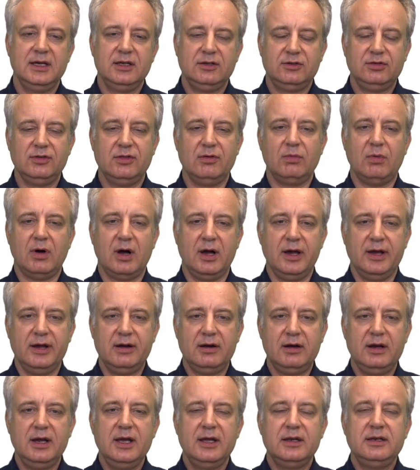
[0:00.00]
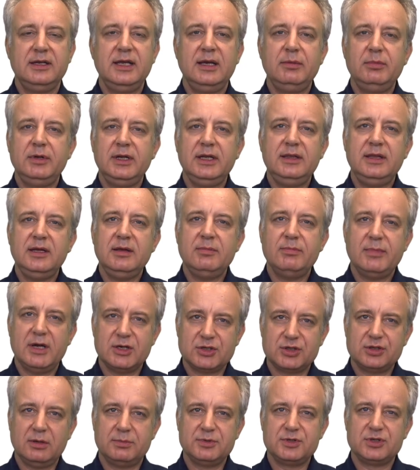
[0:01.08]
to the wire, namely the
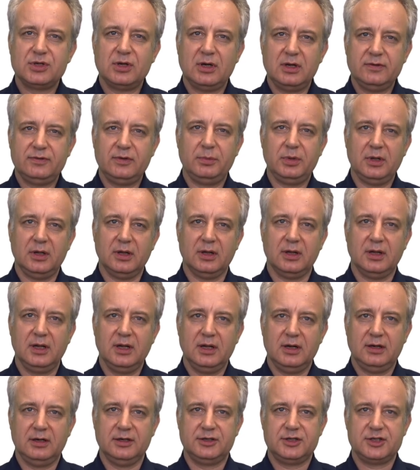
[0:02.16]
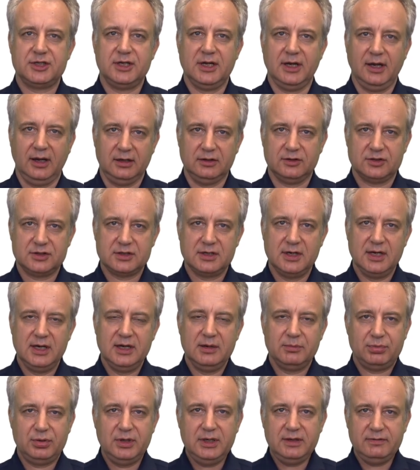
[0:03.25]
measured observable are changed.
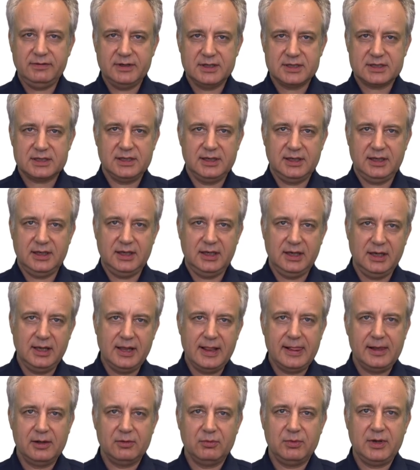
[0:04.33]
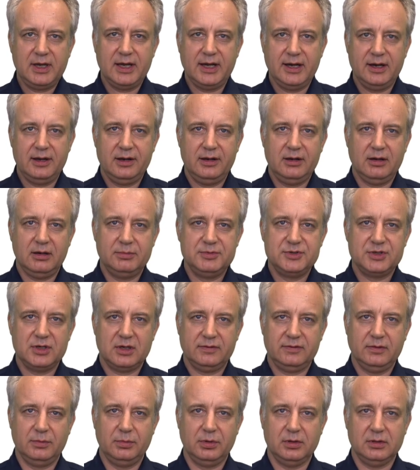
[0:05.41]
Previously, we had
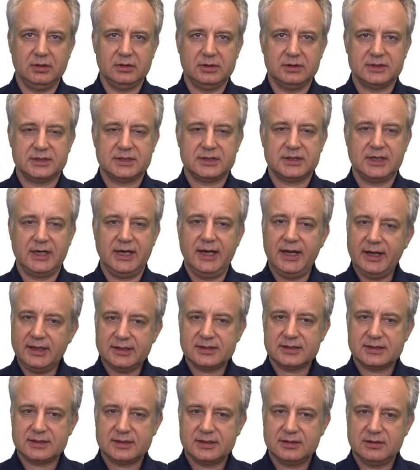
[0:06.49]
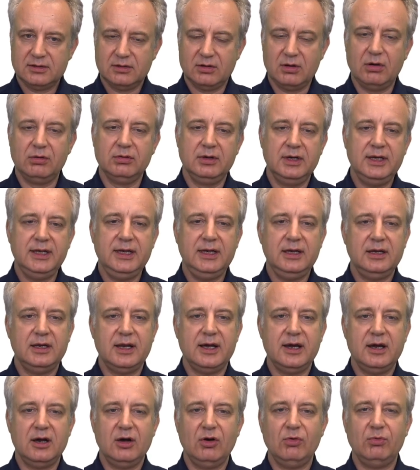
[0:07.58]
observables x only.
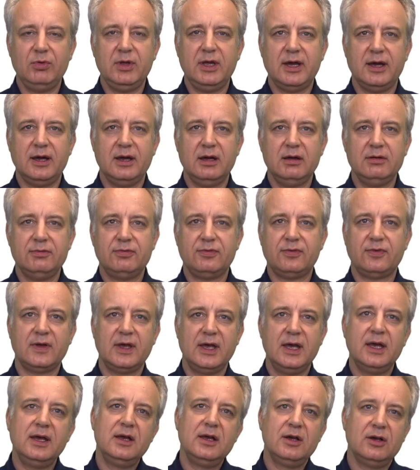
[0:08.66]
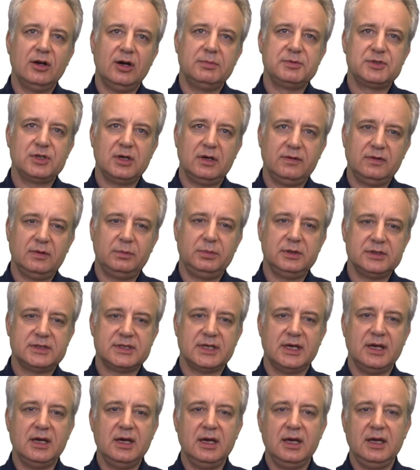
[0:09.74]
Now we have
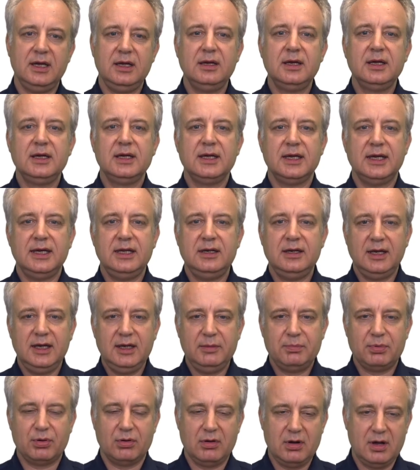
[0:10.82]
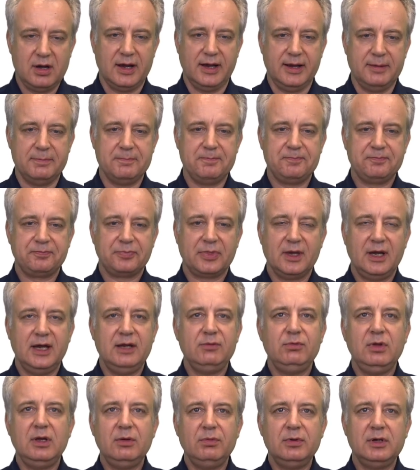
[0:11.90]
observables a and a prime,
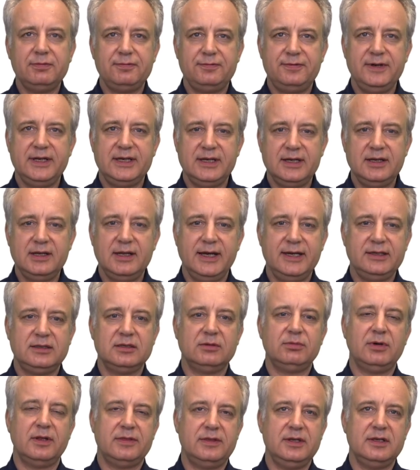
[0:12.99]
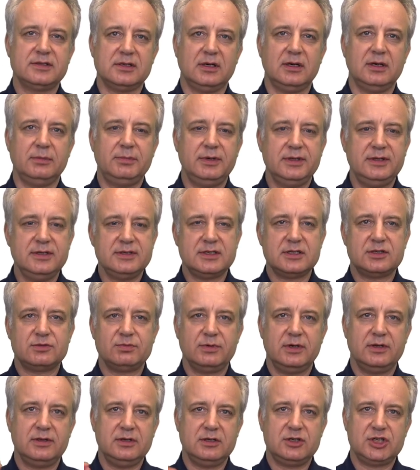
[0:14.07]
and we will fit in later what these are. But this is
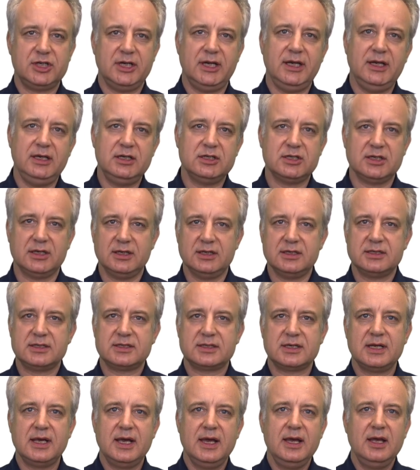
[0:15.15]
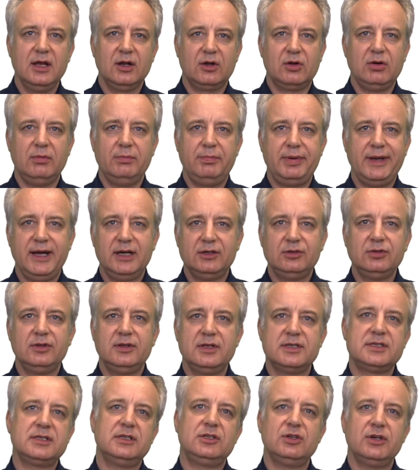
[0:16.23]
where the change is compared to
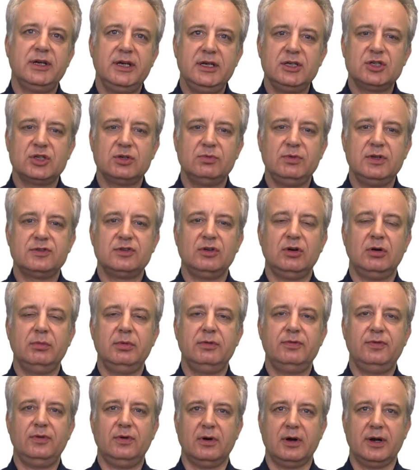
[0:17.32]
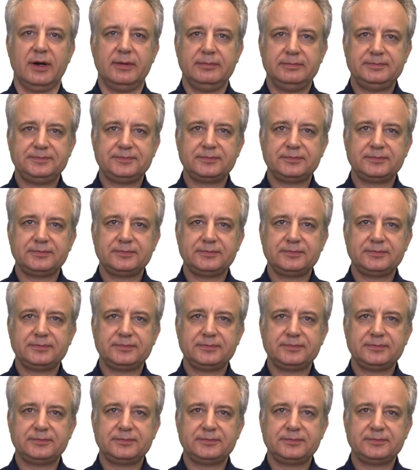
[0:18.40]
the situation we saw before.